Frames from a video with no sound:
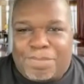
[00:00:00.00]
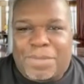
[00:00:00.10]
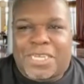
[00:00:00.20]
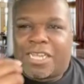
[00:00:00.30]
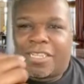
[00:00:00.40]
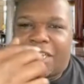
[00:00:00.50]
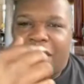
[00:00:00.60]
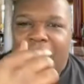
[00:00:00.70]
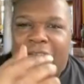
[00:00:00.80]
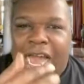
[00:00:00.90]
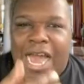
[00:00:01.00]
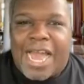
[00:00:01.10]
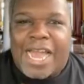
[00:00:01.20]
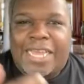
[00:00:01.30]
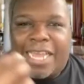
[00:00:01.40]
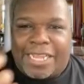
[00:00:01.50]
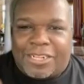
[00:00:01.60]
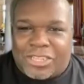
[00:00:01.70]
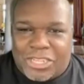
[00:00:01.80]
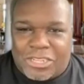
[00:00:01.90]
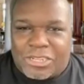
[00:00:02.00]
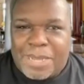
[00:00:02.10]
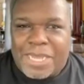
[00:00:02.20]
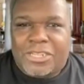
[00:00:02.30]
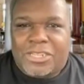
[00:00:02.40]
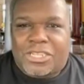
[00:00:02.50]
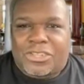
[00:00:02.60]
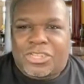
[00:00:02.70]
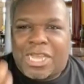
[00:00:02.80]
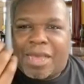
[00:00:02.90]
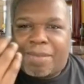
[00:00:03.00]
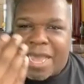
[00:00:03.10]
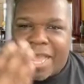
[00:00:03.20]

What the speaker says: because I anticipated this job,